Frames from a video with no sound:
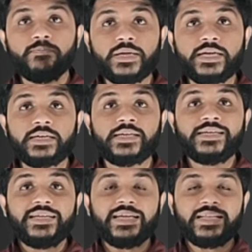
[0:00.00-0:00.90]
bit,
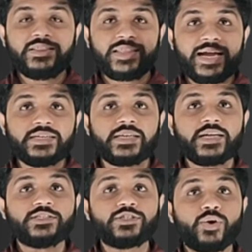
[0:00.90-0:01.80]
in that
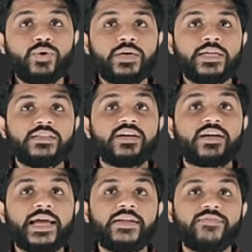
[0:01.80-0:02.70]
case only the
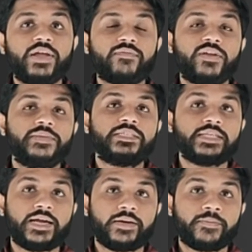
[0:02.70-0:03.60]
carry flag will be
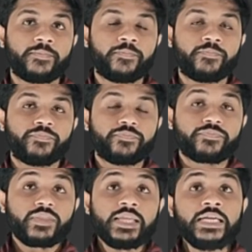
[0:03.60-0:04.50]
set.
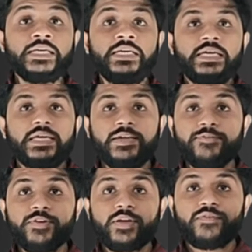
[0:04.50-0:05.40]

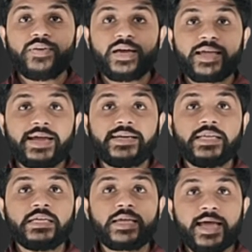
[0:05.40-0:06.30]
If we are
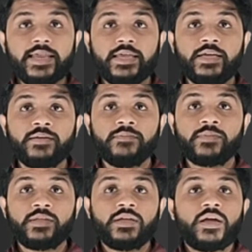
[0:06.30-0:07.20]
getting
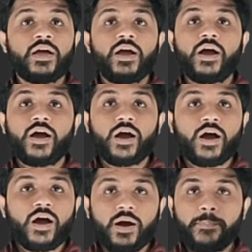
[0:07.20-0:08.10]
carry
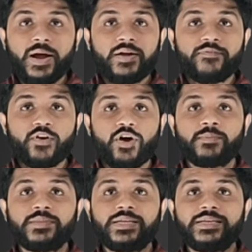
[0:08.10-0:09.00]
apart from the